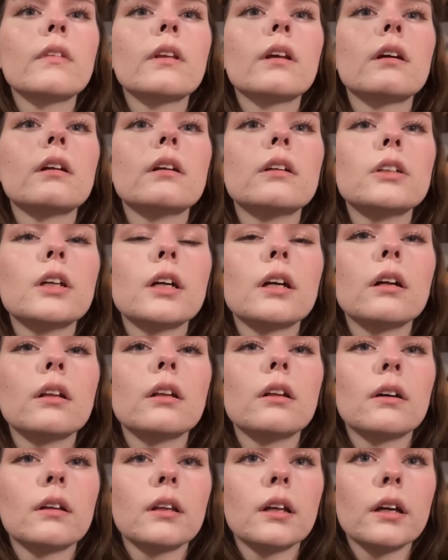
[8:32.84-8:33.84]
I'm gonna check
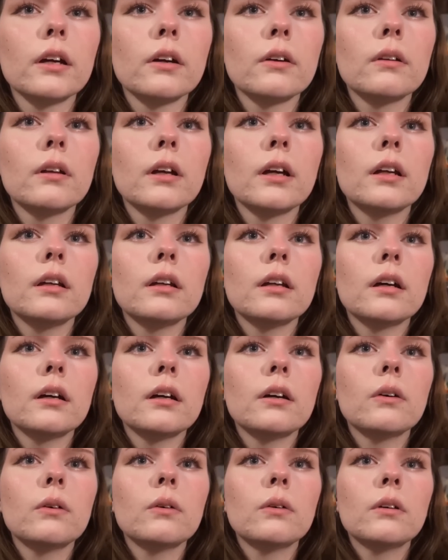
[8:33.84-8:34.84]
along the hairline
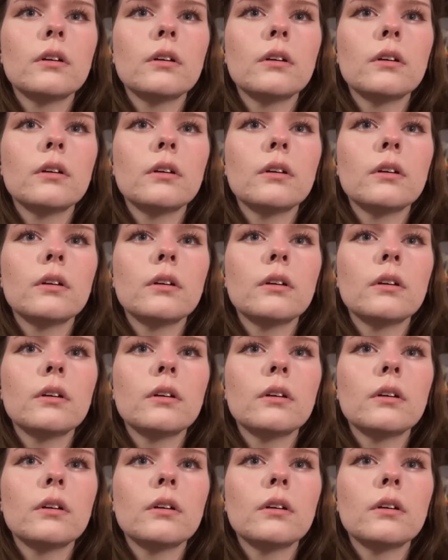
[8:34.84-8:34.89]
now.